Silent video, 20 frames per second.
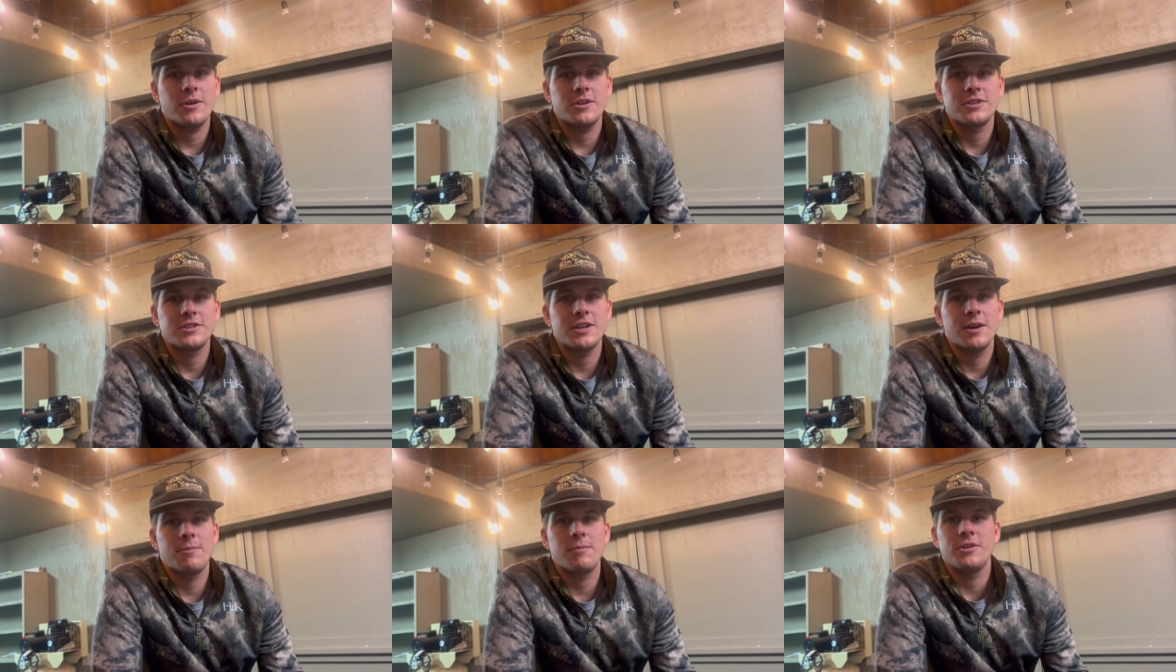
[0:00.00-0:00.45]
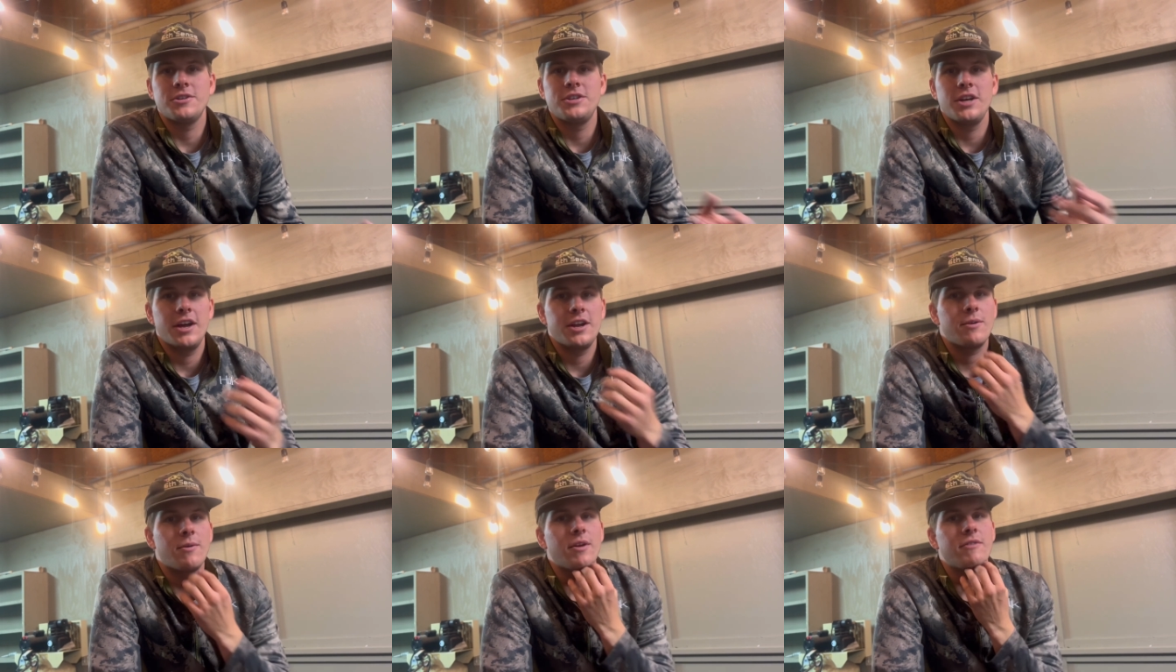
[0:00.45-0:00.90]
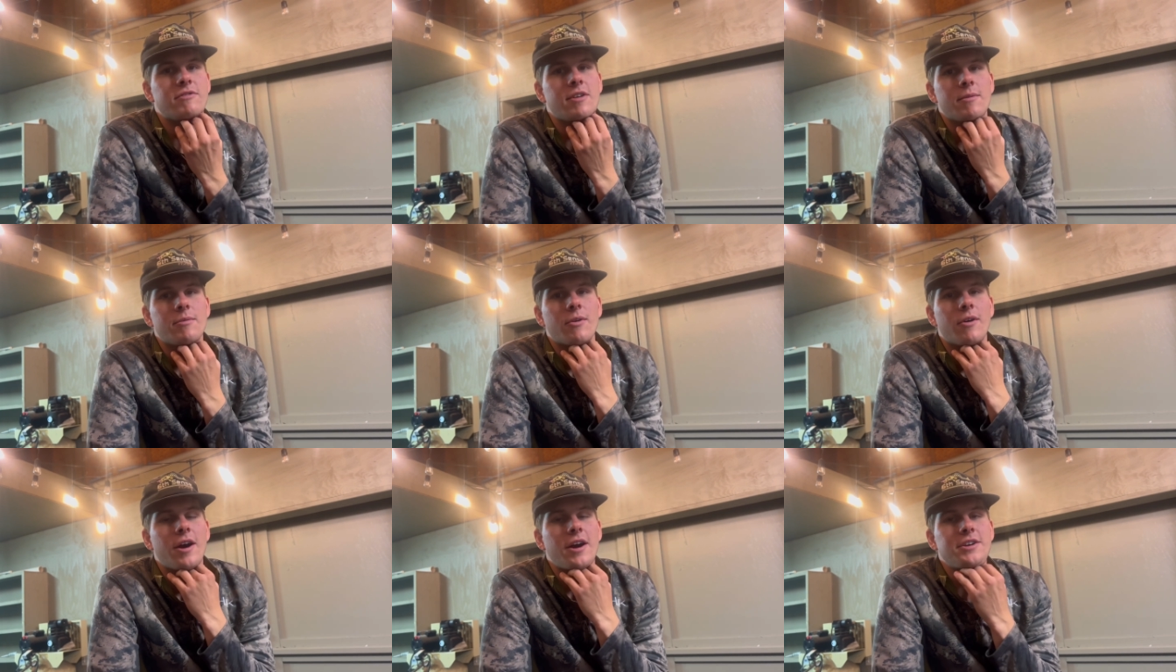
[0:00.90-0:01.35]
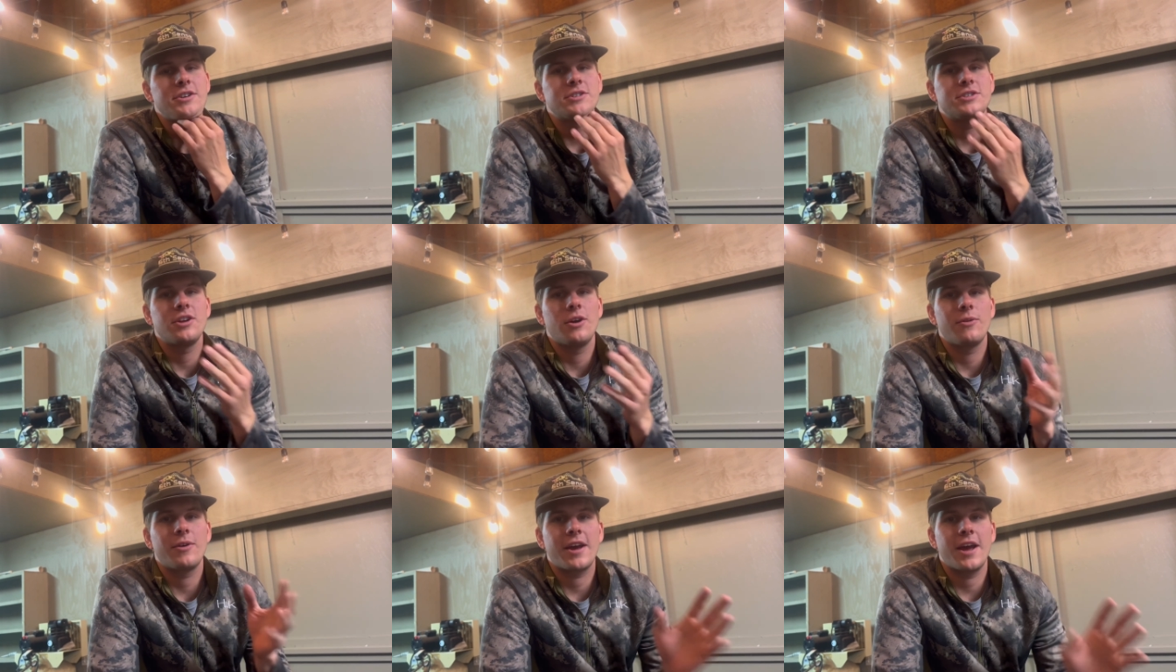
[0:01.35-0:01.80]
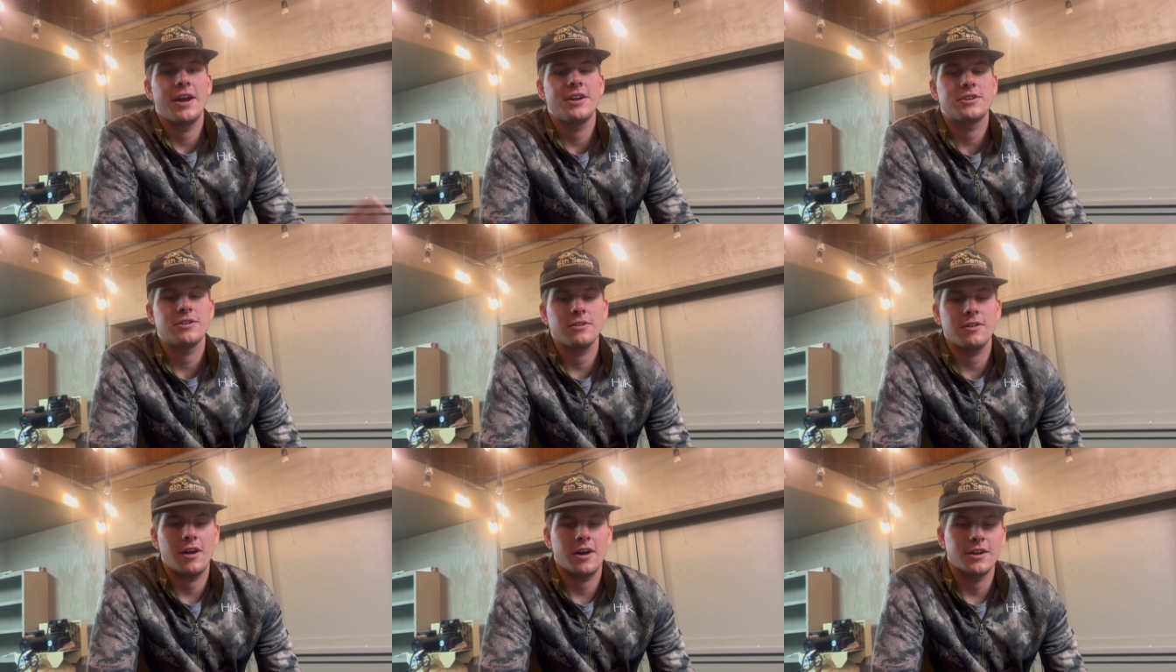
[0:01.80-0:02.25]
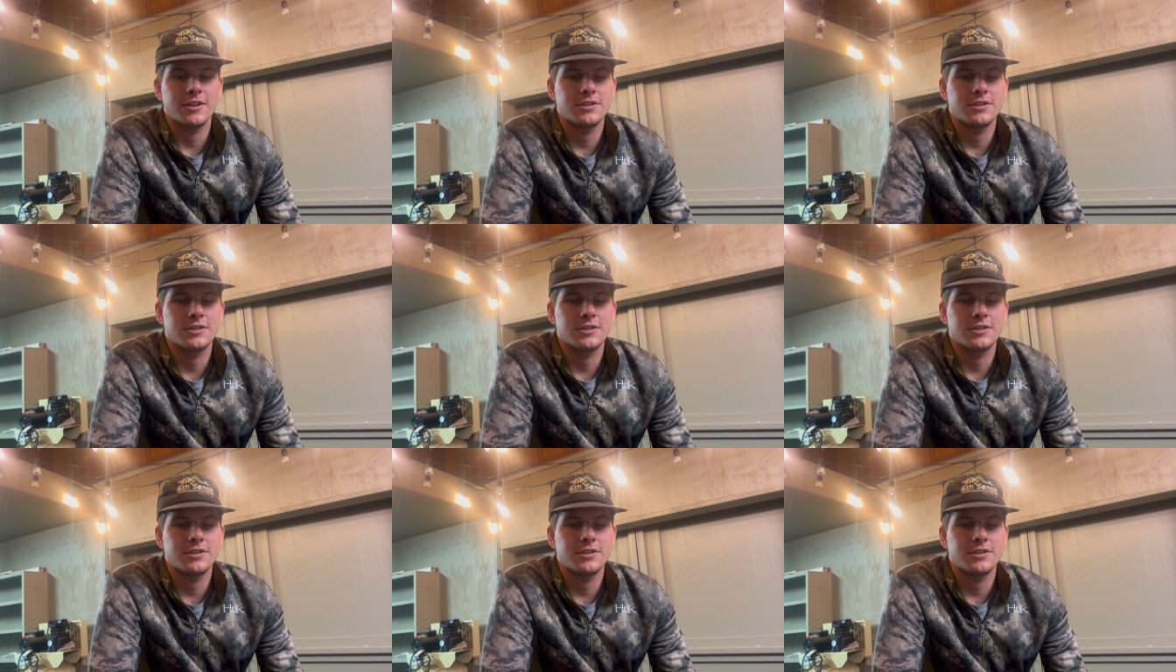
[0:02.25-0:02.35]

December, January, February, I just don't catch a lot